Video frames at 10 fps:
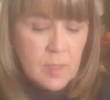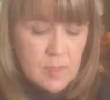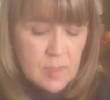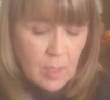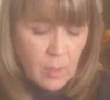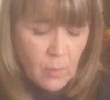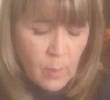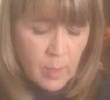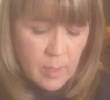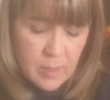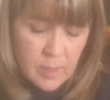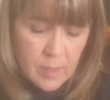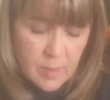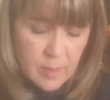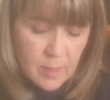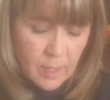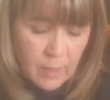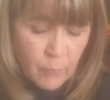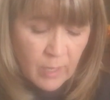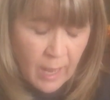So
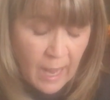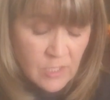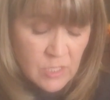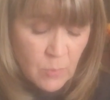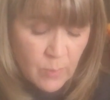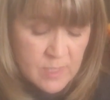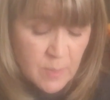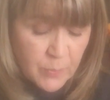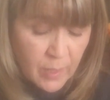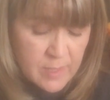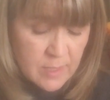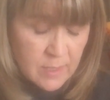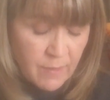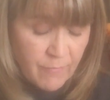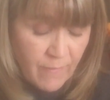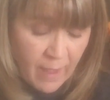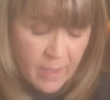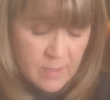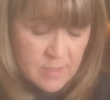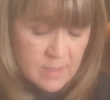it actually went surprisingly
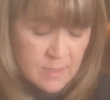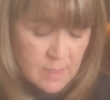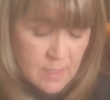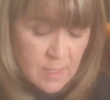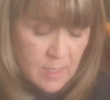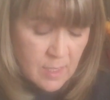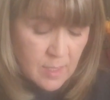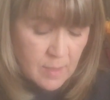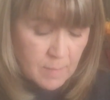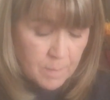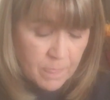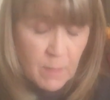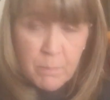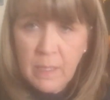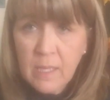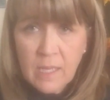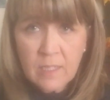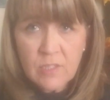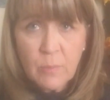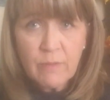fast. The beading
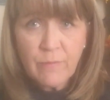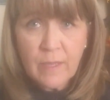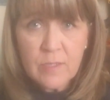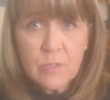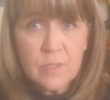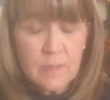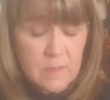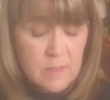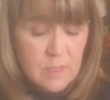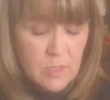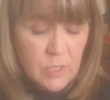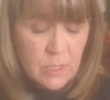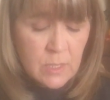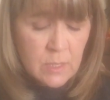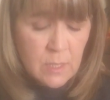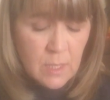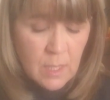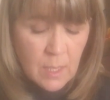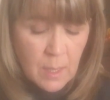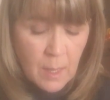actually went faster than the stitching.
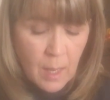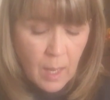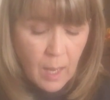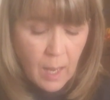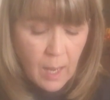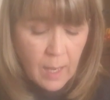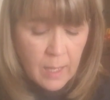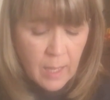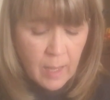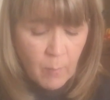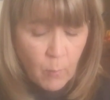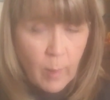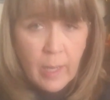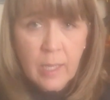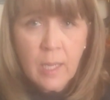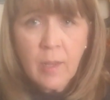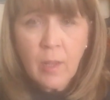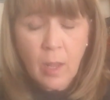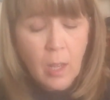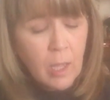I am waiting
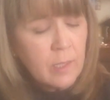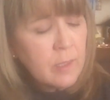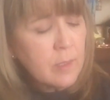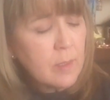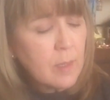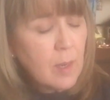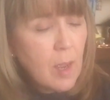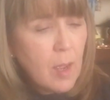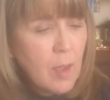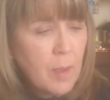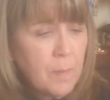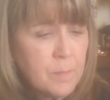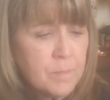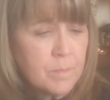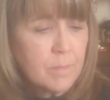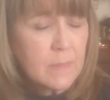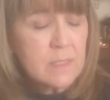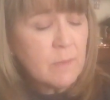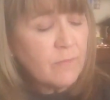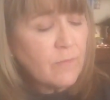on some